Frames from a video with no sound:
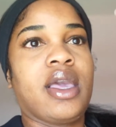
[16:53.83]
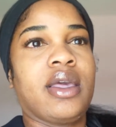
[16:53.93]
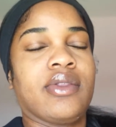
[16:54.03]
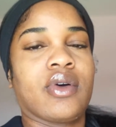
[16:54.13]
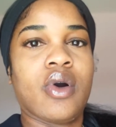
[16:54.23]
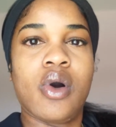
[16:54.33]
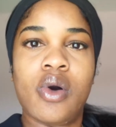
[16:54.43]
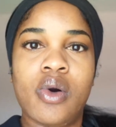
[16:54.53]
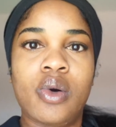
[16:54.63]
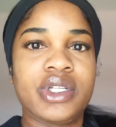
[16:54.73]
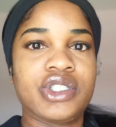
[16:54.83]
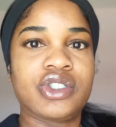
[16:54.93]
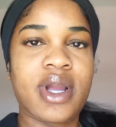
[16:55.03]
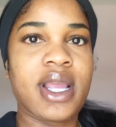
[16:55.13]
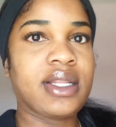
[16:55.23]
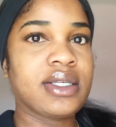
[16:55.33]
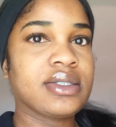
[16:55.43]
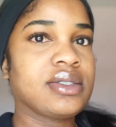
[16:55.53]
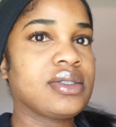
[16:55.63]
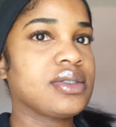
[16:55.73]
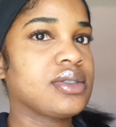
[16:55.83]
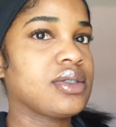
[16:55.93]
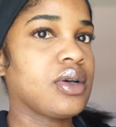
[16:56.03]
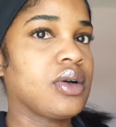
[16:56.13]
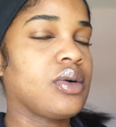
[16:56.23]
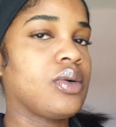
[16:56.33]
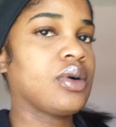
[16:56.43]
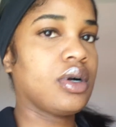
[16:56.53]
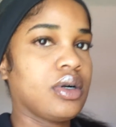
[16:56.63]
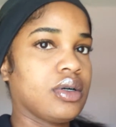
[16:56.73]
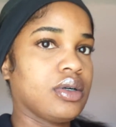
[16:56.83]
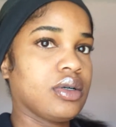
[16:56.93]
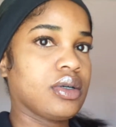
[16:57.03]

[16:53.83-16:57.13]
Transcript: and the cold and dryness so oh,